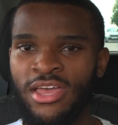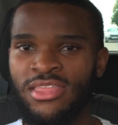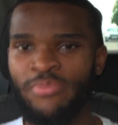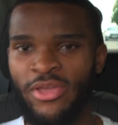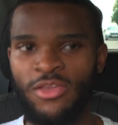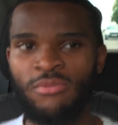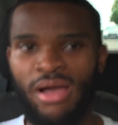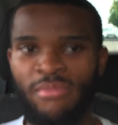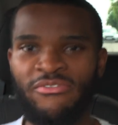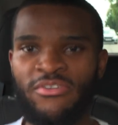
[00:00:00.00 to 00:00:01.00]
Depending on
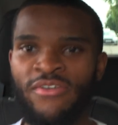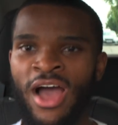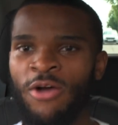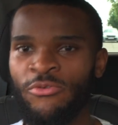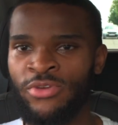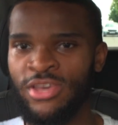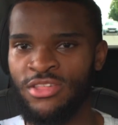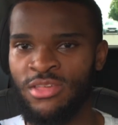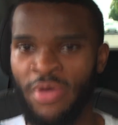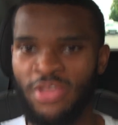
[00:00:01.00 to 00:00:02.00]
my method of
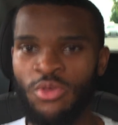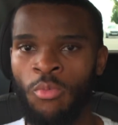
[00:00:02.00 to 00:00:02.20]
outreach depends